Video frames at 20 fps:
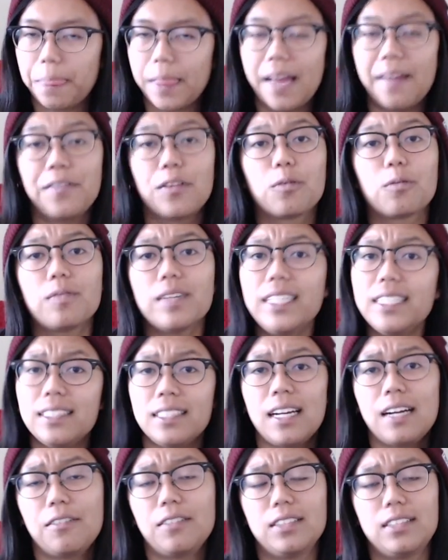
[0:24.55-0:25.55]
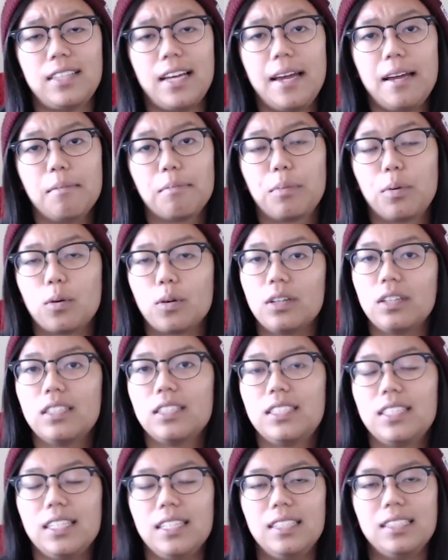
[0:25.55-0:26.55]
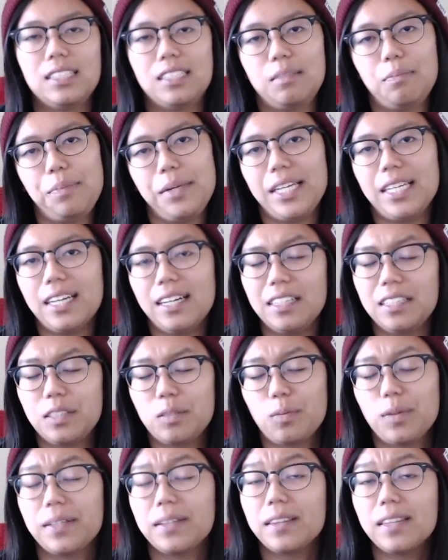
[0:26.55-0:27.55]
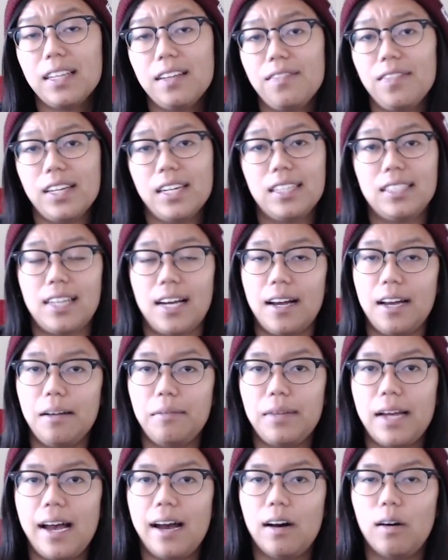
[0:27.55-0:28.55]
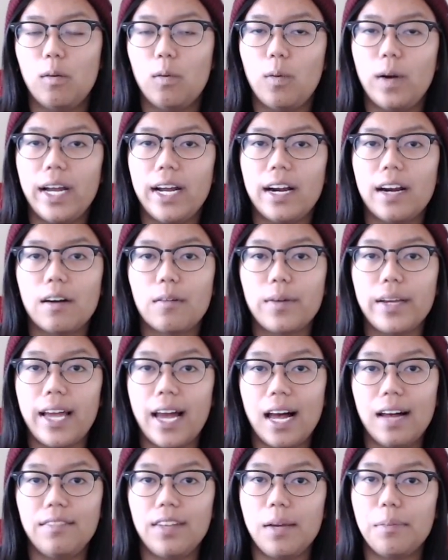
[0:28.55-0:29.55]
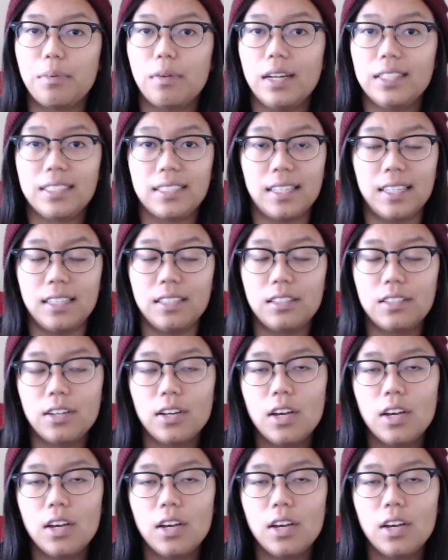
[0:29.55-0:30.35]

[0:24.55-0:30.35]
And the reason I would say important is because we live in a time now where we have a president